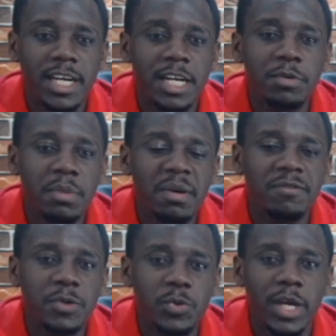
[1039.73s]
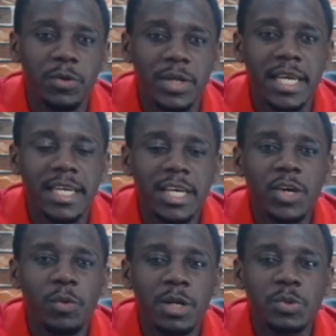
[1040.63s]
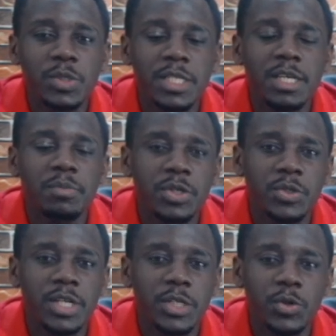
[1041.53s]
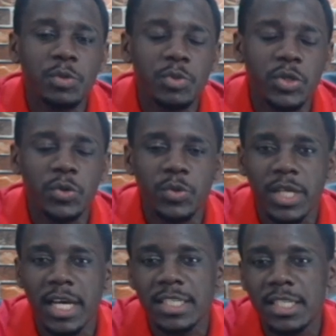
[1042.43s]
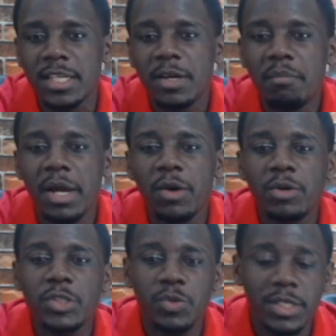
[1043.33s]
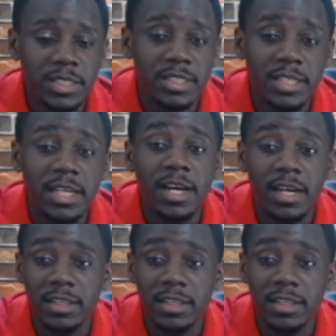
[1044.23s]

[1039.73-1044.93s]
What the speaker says: And remember very well, when I was reading a prediction, I told you that my only trust is in Ten Hag.